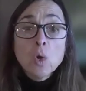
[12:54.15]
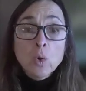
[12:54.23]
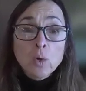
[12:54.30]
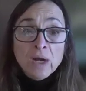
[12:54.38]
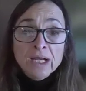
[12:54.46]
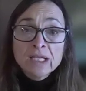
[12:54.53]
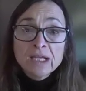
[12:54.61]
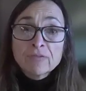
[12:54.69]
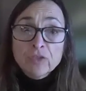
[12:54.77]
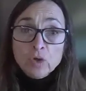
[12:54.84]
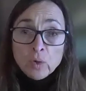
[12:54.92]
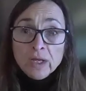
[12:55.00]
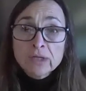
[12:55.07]
or any of
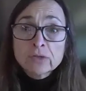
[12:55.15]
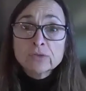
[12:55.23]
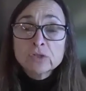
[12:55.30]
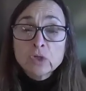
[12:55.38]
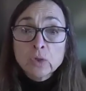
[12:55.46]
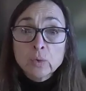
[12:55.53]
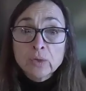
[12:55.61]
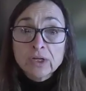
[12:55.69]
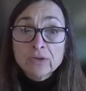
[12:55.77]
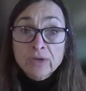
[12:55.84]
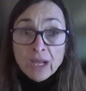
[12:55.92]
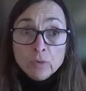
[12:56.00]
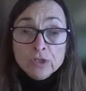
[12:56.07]
the Cradle to Career
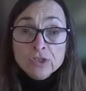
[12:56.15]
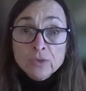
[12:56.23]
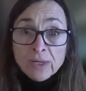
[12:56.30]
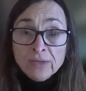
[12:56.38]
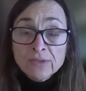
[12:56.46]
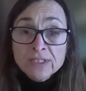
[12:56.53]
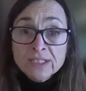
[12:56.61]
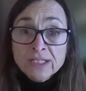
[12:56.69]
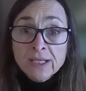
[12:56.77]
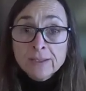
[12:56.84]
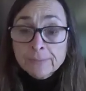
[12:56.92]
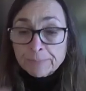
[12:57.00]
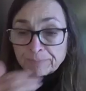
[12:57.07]
networks around the
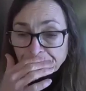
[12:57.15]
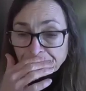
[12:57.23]
state.